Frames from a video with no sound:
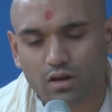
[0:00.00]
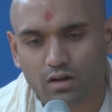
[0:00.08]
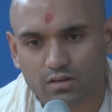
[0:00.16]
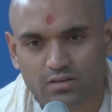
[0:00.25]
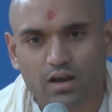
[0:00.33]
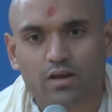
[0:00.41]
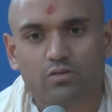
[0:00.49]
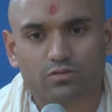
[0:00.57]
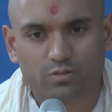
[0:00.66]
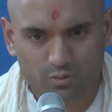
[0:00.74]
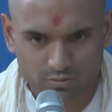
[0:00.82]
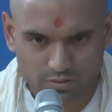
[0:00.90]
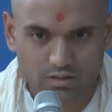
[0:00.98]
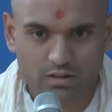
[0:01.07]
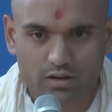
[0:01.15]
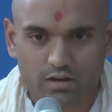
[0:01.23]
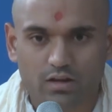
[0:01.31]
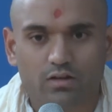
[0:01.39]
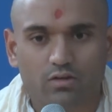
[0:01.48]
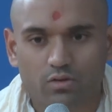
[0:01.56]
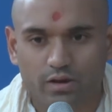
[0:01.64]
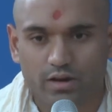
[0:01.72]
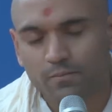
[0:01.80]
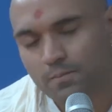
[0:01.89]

a Lila in Loya.